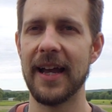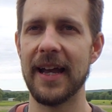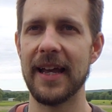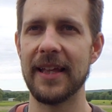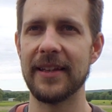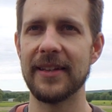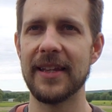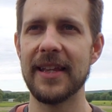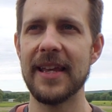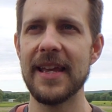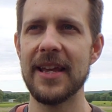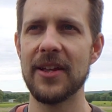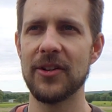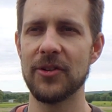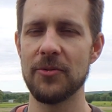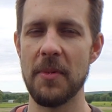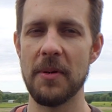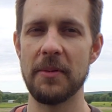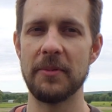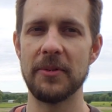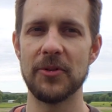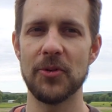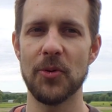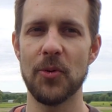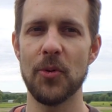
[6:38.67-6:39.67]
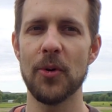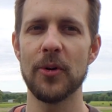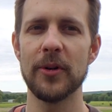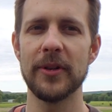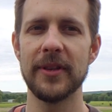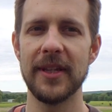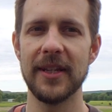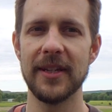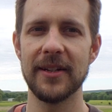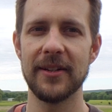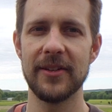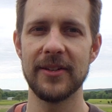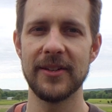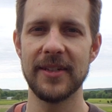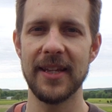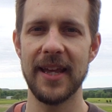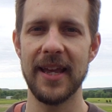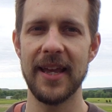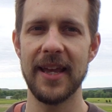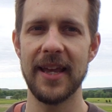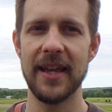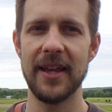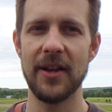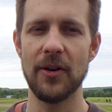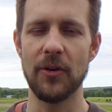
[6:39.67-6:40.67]
at maybe toward the end of the
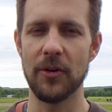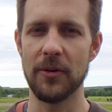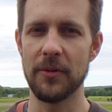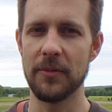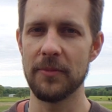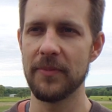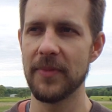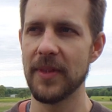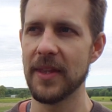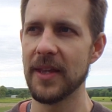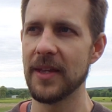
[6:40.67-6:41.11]
day or